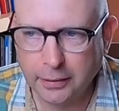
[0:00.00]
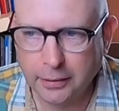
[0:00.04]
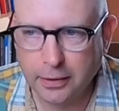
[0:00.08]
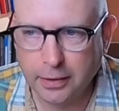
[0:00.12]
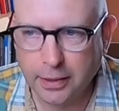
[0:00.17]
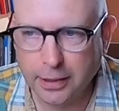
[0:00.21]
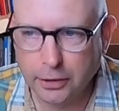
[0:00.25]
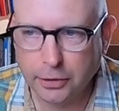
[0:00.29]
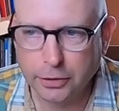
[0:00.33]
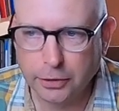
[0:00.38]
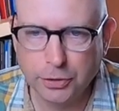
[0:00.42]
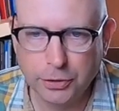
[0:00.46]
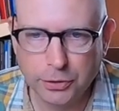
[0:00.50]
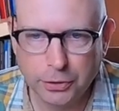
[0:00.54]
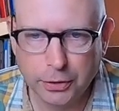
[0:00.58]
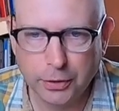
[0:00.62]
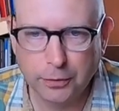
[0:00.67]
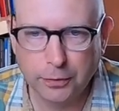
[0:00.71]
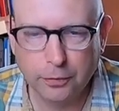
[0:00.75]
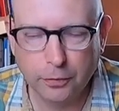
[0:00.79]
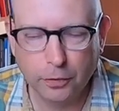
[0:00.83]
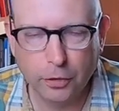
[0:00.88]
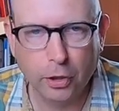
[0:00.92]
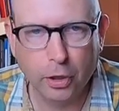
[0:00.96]
ill
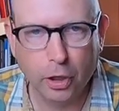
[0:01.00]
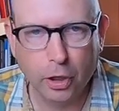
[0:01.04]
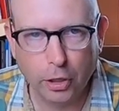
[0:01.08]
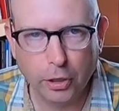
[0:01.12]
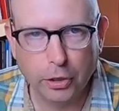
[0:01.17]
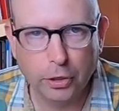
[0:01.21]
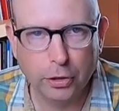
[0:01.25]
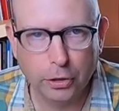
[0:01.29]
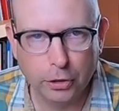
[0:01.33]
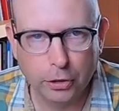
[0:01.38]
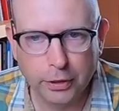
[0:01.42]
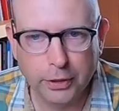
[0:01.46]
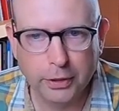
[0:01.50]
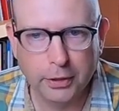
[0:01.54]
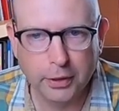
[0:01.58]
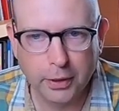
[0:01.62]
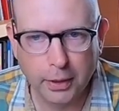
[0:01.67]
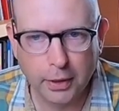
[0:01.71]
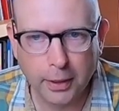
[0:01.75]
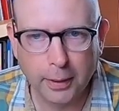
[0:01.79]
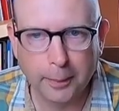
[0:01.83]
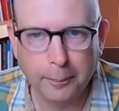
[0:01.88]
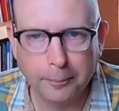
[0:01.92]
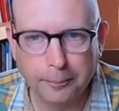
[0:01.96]
suited for our current
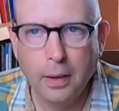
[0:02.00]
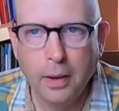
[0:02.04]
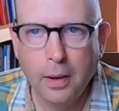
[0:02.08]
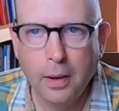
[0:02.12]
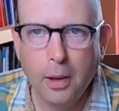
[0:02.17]
time.